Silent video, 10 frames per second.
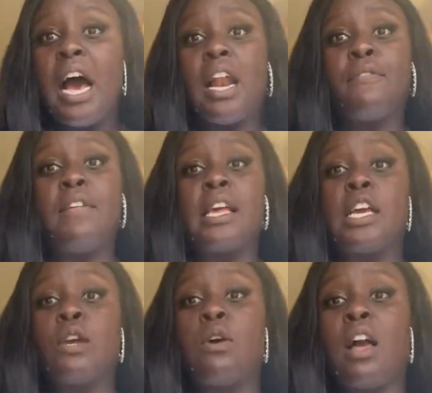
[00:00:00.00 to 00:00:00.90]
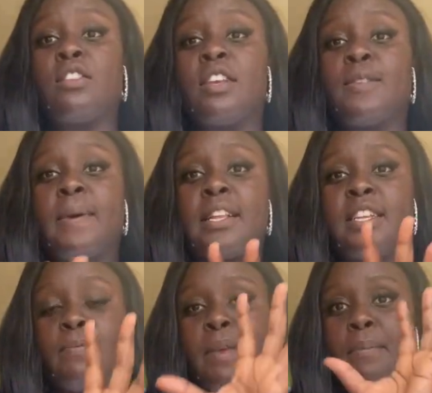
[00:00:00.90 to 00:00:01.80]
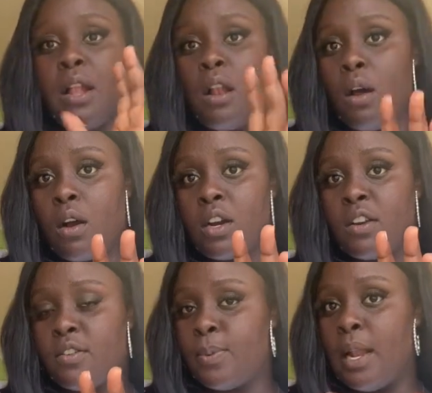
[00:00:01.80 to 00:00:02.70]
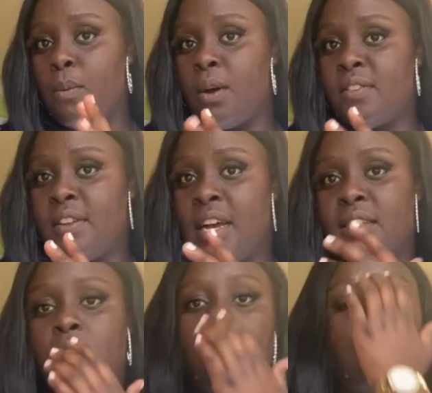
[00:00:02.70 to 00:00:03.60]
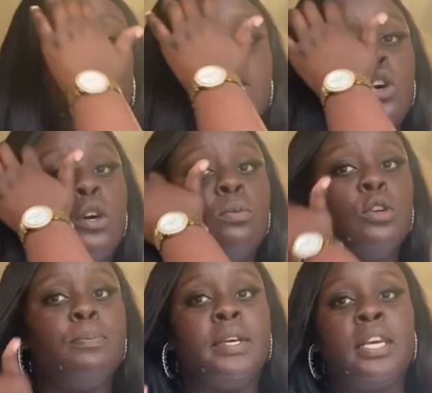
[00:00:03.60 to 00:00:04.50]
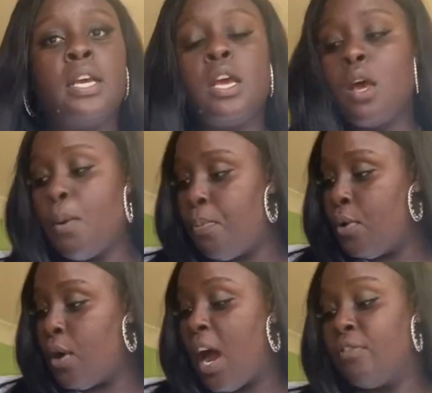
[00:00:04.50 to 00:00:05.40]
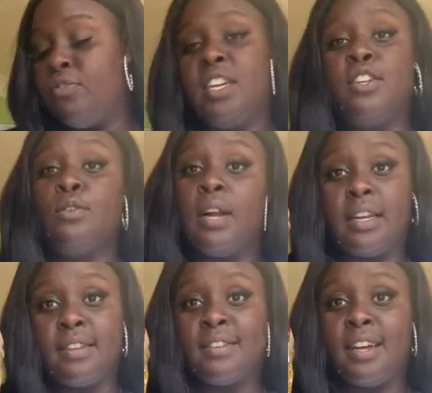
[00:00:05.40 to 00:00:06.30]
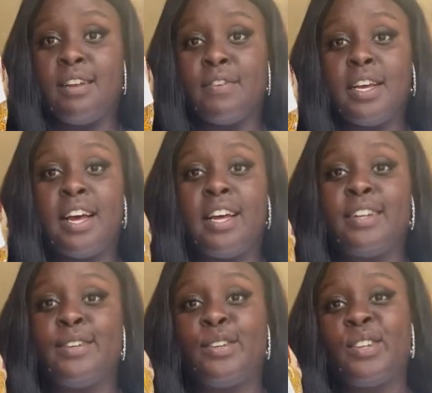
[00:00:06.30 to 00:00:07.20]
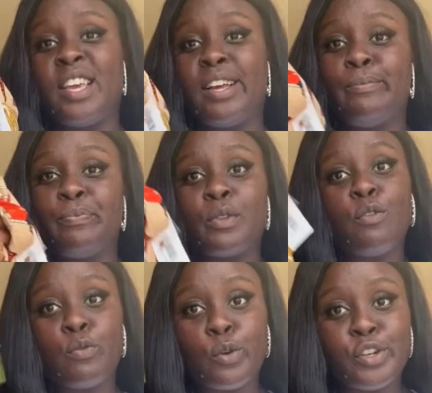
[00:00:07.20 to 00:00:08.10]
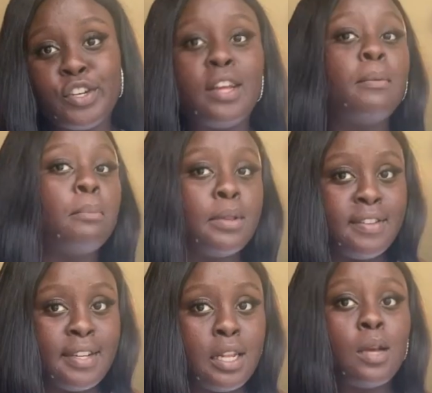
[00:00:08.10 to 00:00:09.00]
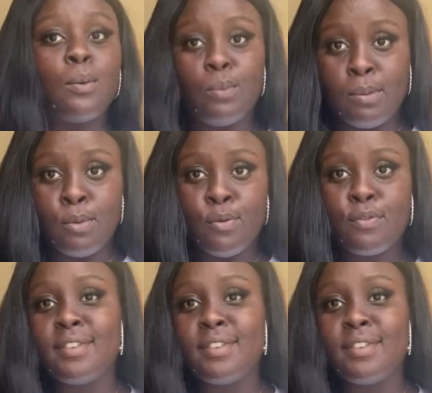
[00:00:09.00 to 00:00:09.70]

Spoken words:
And I feel like I expected it to be a bit longer as well. It wasn't as long as I thought it would be. But I really do like the style of it. And yeah, unfortunate, still, we move.